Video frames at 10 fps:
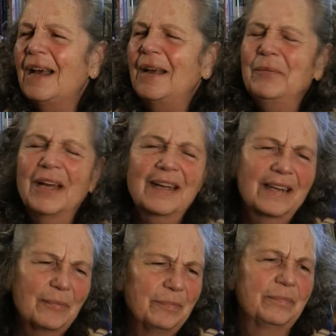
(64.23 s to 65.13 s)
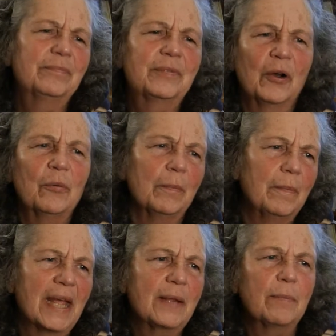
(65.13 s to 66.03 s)
I'm not going to go
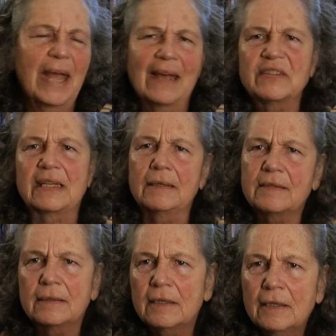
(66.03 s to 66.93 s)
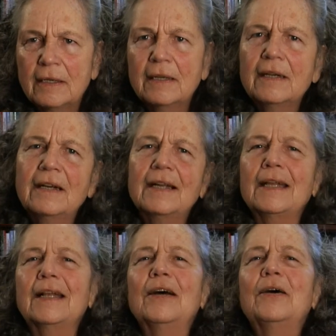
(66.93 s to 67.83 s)
make baskets.
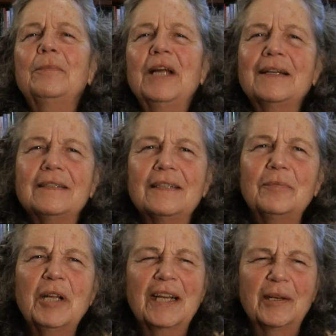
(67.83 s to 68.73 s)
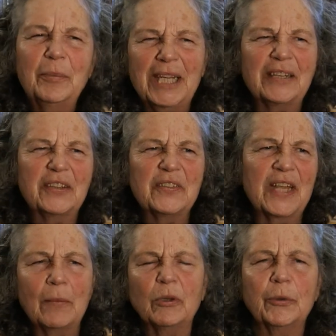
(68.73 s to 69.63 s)
I'm not going to be a
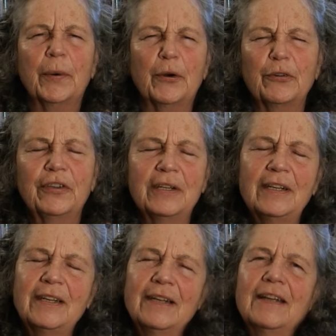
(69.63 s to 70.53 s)
disabled person.